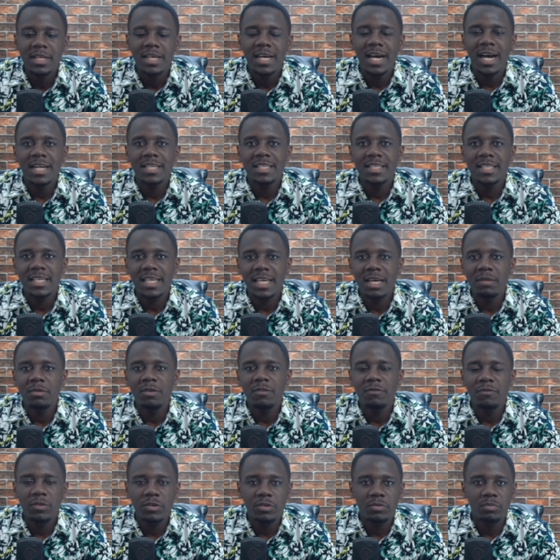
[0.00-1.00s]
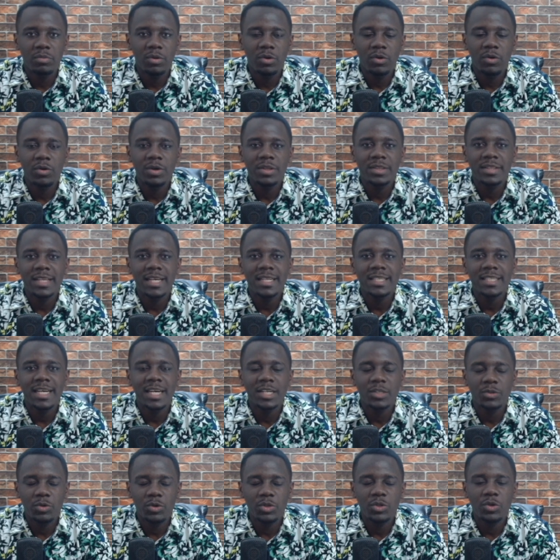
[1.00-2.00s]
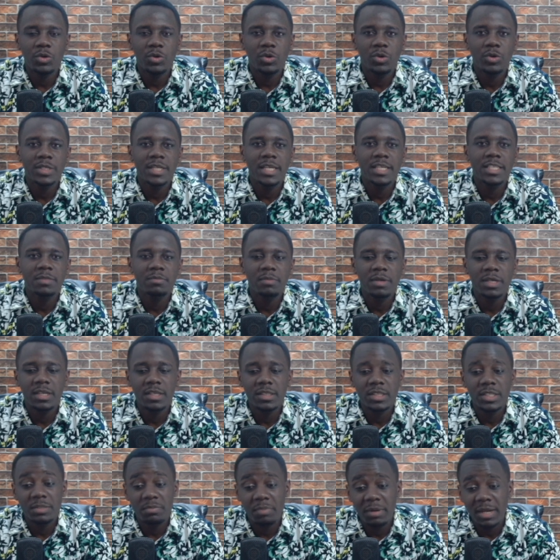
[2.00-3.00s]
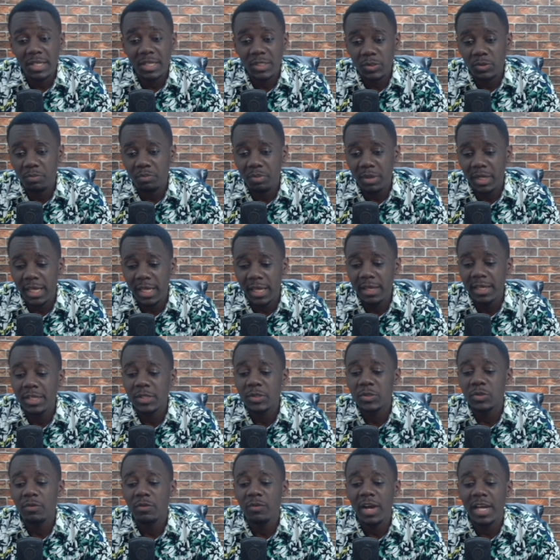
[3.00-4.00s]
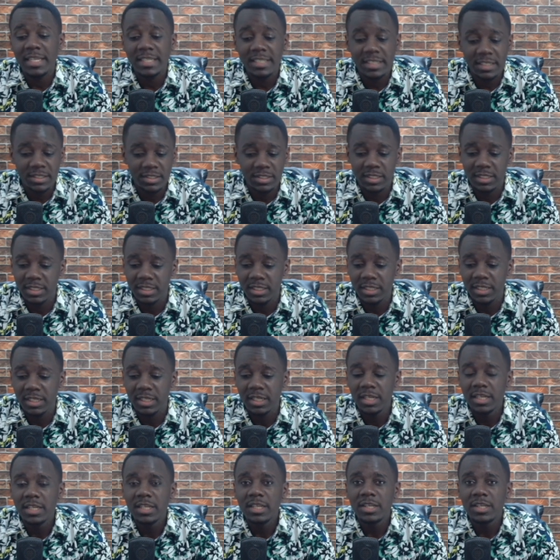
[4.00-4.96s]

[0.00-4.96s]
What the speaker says: And the game of football that Antonio Conte is making these players to play, it's of high intensity.